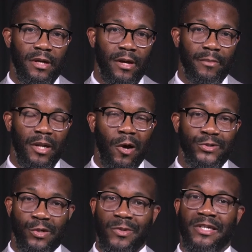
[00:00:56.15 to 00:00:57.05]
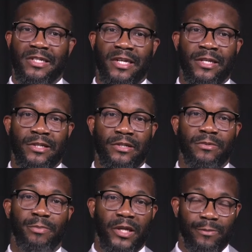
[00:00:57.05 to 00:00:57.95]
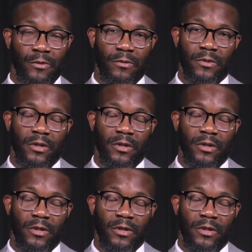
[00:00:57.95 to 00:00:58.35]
It also extends to people.